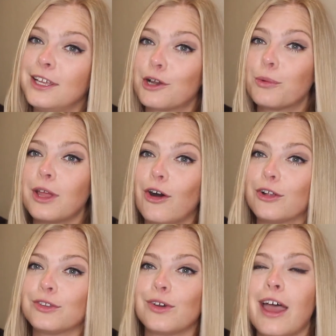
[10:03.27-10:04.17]
here we
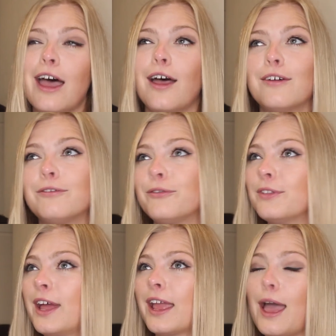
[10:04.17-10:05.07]
also have
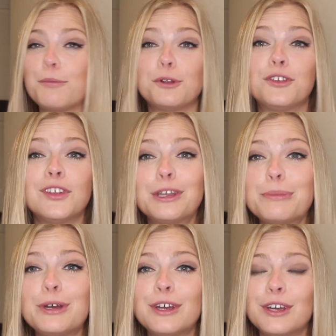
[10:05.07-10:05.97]
like apple
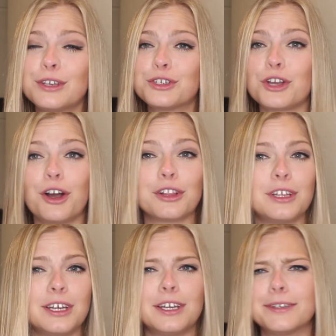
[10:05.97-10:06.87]
cinnamon,
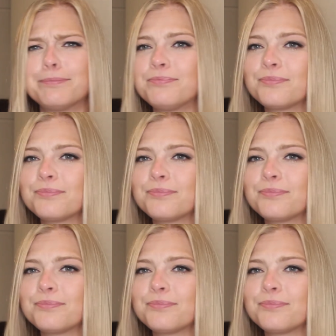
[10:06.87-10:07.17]
chocolate,